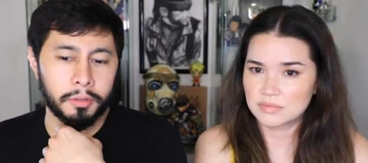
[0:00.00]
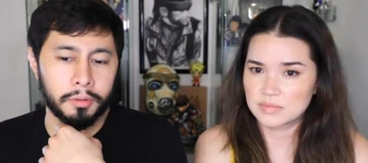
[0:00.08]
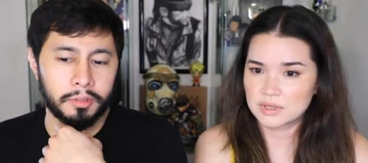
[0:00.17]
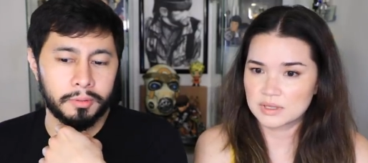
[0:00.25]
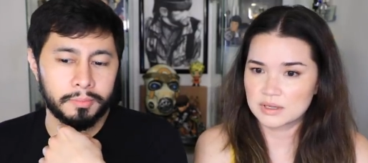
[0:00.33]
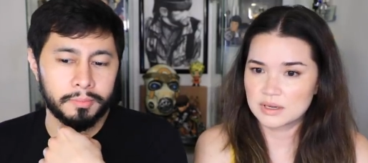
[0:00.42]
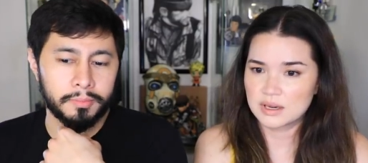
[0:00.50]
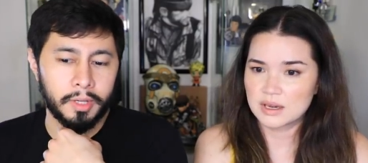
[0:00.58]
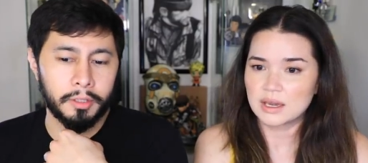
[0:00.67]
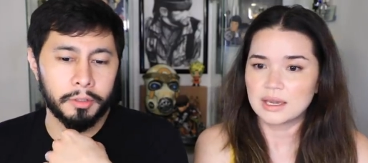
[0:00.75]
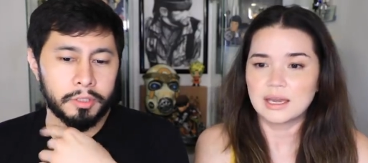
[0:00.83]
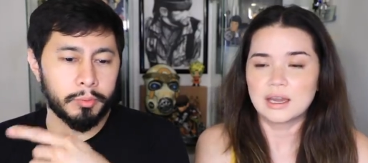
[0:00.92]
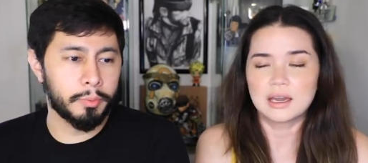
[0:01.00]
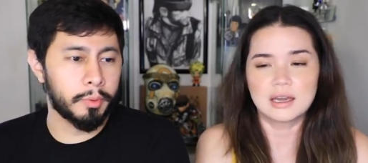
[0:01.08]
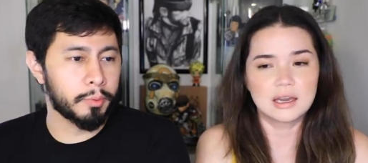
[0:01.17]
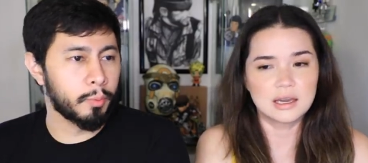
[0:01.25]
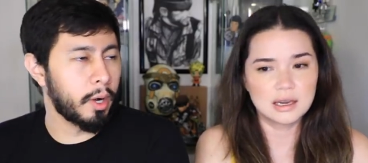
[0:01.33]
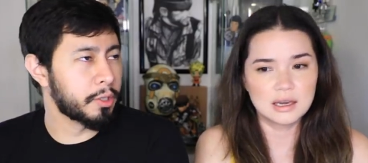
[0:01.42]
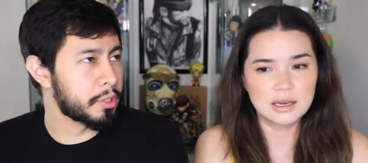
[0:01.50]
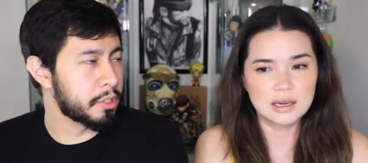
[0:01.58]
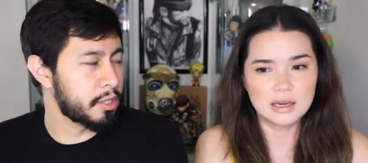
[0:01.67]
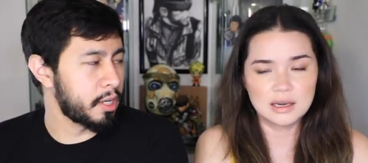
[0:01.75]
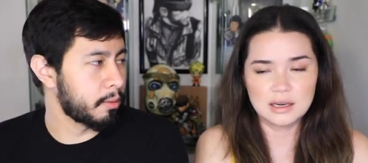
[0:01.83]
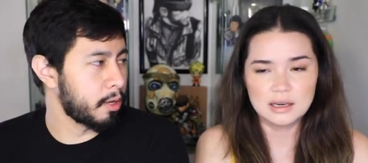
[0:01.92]
Speaker 1: of cool. I noticed it when we watched a
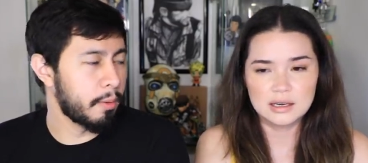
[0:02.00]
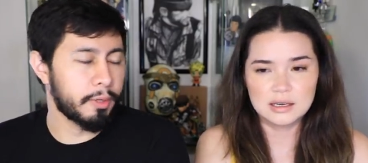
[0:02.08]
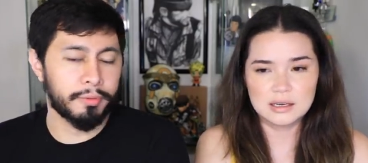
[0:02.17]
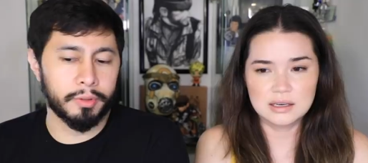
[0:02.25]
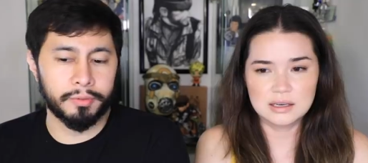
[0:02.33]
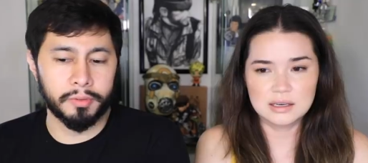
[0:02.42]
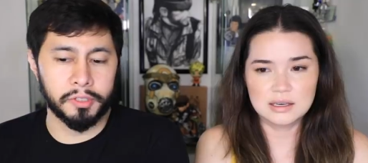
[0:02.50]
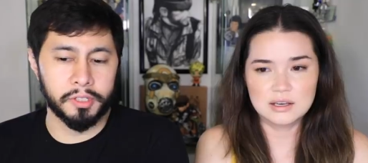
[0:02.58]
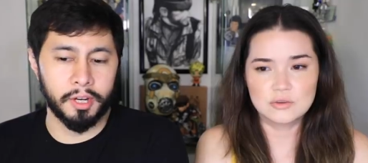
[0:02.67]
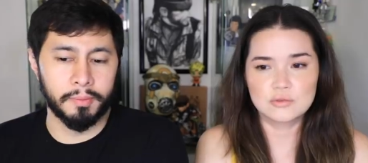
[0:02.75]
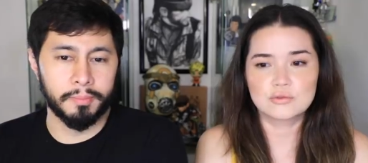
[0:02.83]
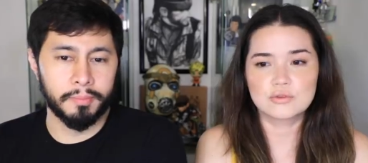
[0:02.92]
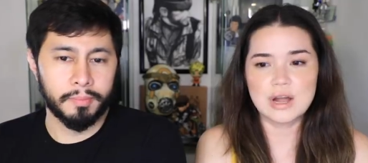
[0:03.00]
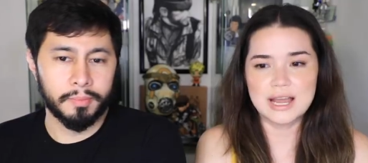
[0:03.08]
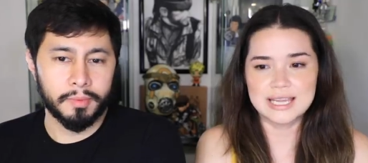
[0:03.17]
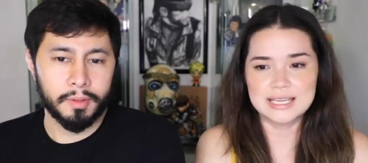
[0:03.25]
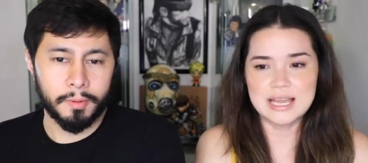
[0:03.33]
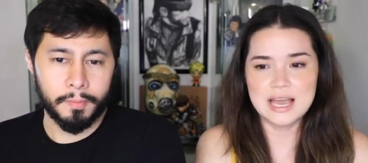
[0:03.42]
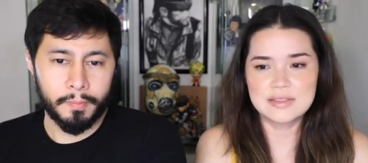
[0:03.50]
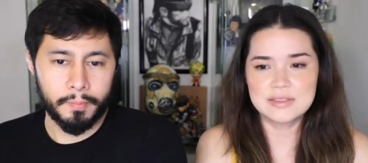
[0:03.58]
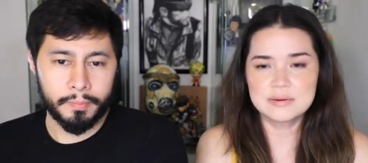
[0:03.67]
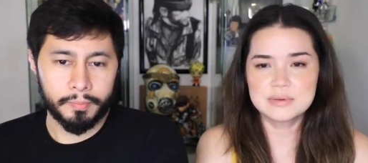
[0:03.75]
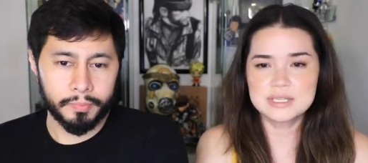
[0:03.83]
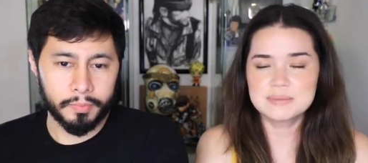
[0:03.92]
stand-up comedy for the first time.
Speaker 2: Right, yeah.
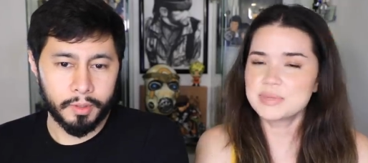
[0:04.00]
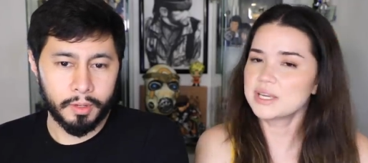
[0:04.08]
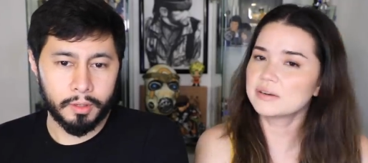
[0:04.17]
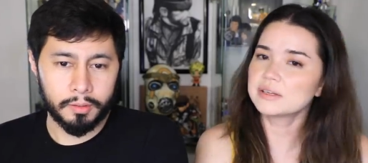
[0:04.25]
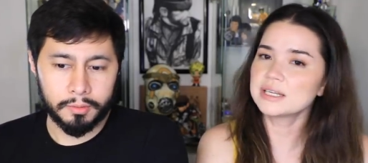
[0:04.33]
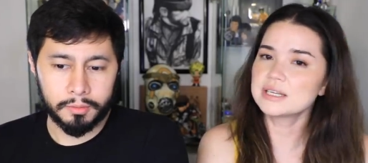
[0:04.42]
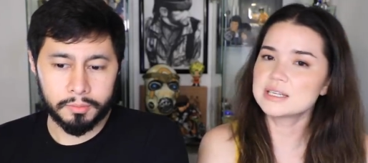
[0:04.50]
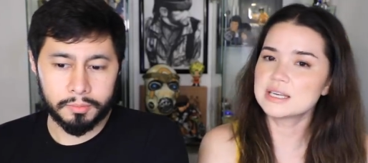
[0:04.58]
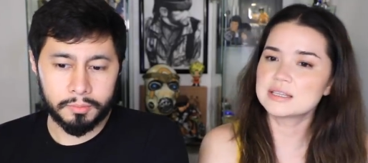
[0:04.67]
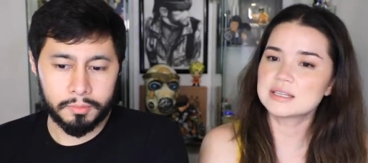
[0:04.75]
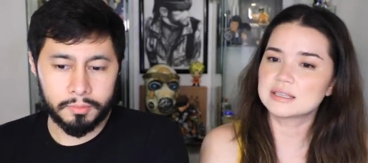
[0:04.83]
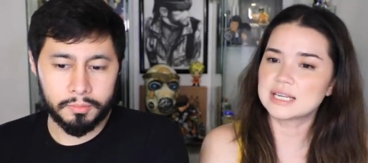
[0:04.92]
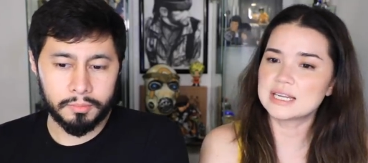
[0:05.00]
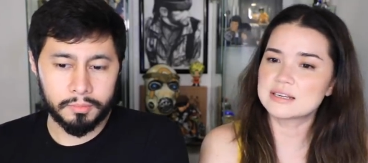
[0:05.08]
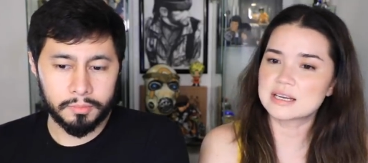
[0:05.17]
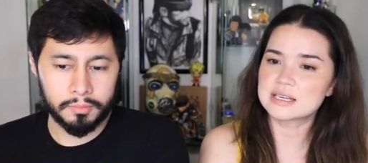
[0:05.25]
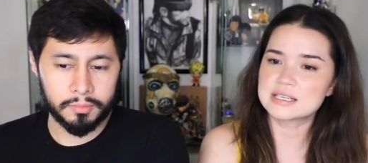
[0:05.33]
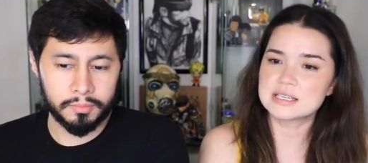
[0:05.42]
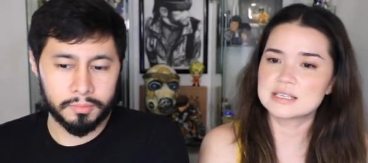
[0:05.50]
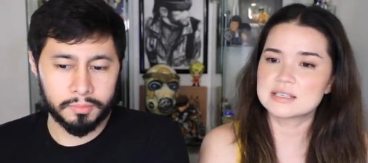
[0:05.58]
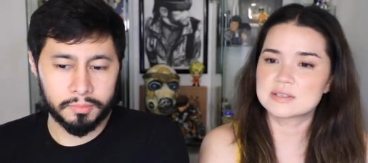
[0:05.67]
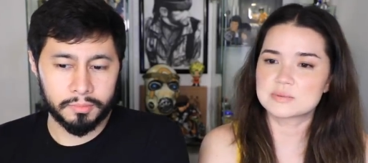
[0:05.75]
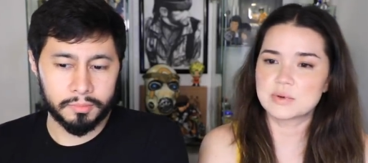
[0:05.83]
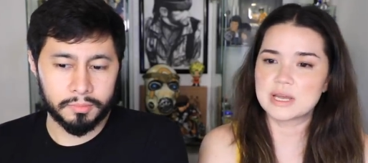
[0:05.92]
There was a period in the late
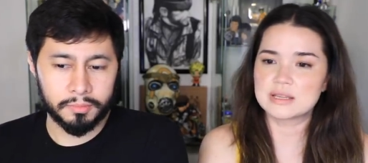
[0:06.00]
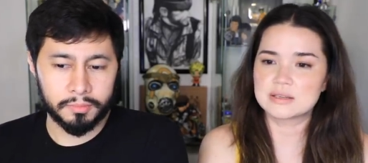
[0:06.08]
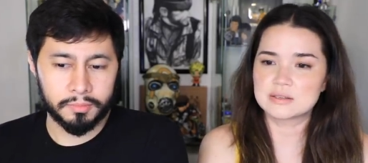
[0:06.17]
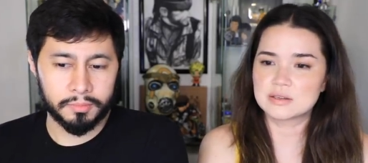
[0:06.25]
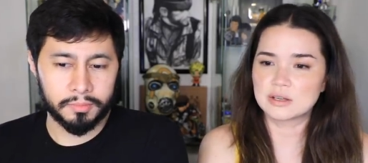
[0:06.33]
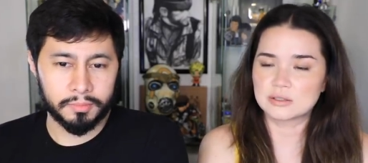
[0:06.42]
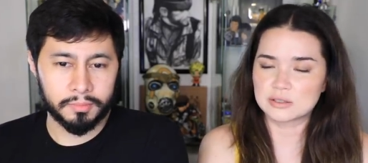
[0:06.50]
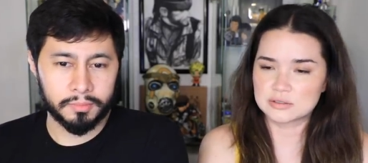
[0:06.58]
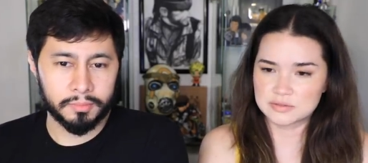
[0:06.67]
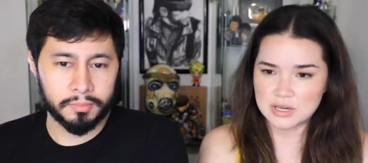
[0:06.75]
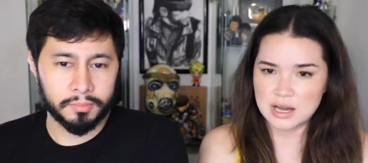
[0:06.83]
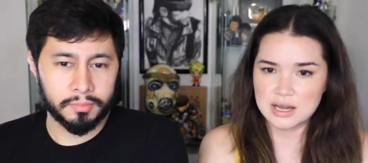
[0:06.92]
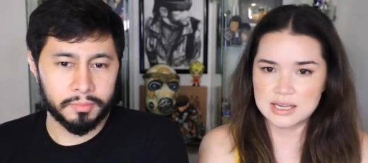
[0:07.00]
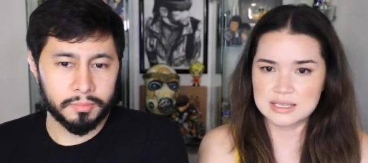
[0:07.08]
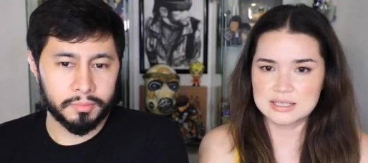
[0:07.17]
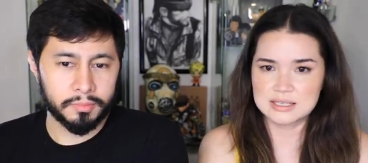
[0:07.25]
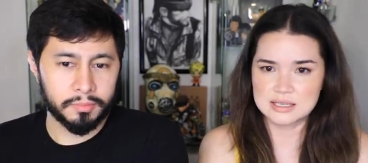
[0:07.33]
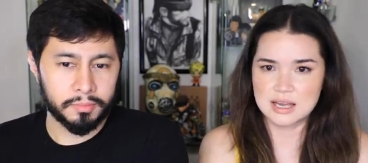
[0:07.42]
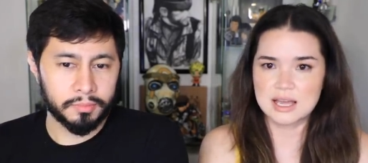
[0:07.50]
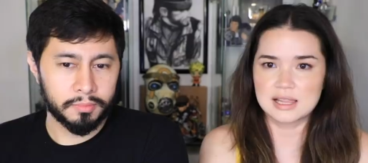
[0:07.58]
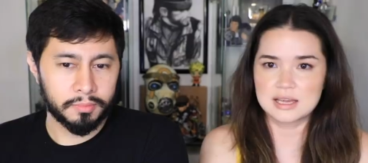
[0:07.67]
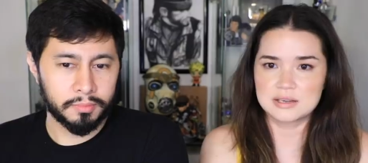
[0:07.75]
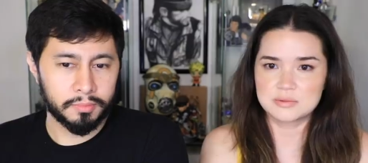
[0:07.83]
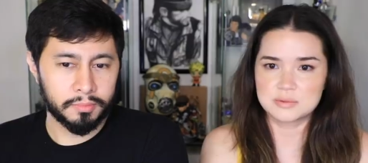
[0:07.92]
90s when a lot of guys in
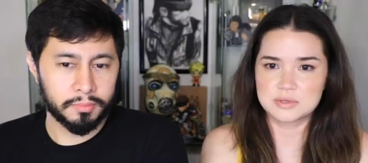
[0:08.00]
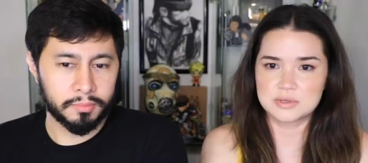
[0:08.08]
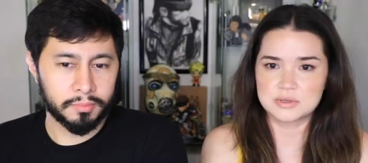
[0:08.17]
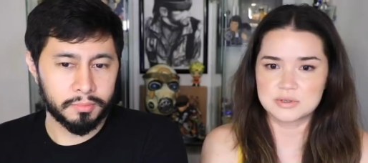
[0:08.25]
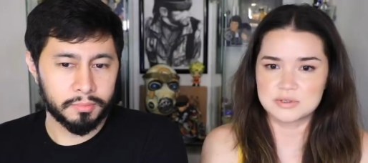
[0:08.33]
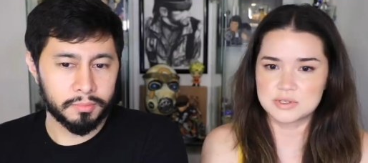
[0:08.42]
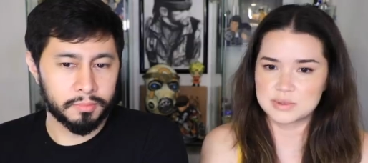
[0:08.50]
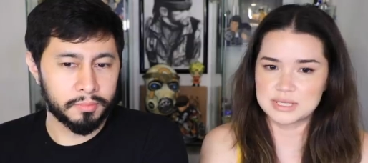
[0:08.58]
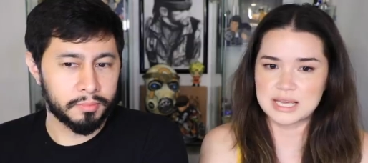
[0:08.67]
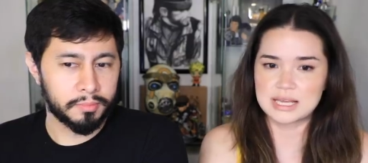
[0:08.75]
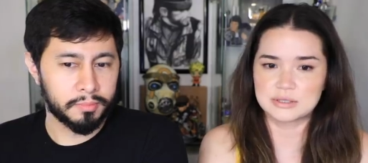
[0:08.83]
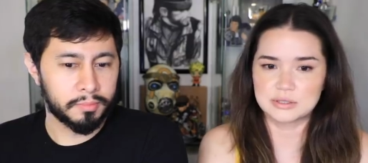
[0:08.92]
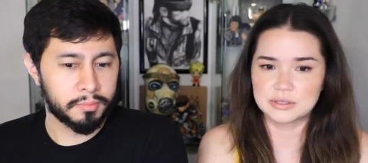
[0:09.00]
Thailand were doing that